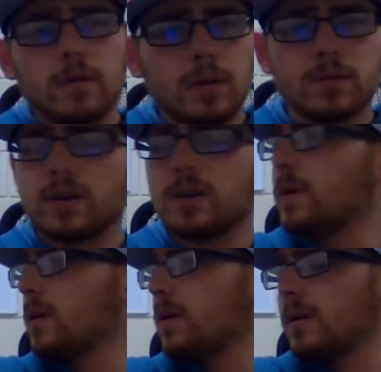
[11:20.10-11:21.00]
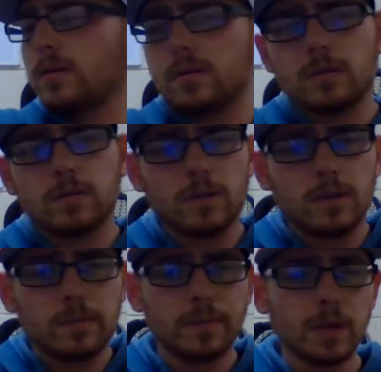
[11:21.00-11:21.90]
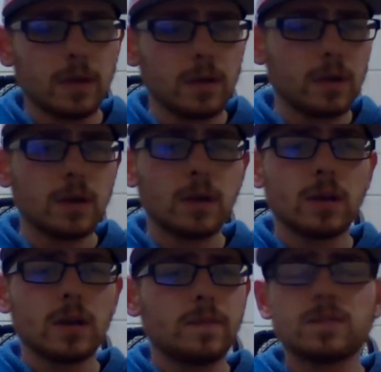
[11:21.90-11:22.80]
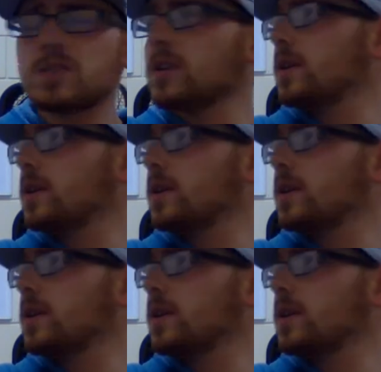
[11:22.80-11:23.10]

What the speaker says: don't care about anything. So if you see any